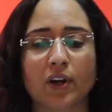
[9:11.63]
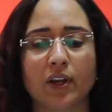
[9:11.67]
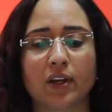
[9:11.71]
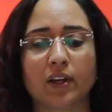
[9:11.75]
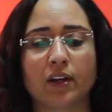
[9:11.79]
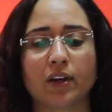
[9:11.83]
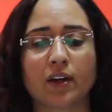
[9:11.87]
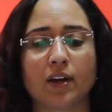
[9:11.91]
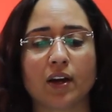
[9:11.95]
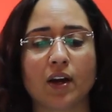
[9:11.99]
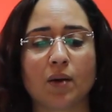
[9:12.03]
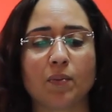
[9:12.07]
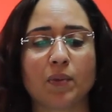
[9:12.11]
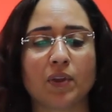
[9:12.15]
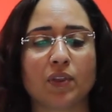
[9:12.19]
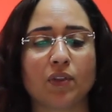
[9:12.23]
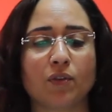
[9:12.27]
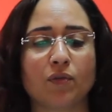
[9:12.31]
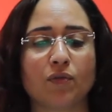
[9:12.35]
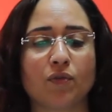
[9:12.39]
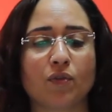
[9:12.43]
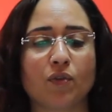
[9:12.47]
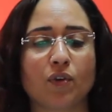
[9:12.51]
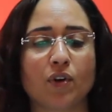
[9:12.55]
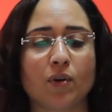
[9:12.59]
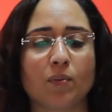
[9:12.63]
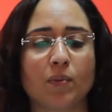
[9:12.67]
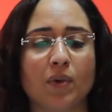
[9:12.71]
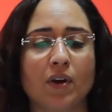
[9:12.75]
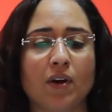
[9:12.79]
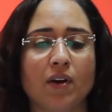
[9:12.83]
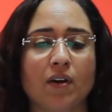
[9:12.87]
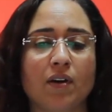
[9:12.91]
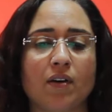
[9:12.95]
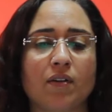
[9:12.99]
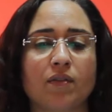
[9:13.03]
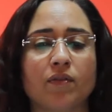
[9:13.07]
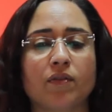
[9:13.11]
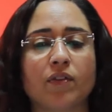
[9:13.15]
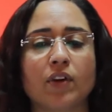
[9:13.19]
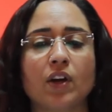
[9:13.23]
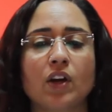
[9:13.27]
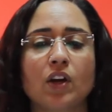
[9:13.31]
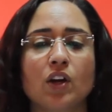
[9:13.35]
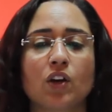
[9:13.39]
It can come in the form of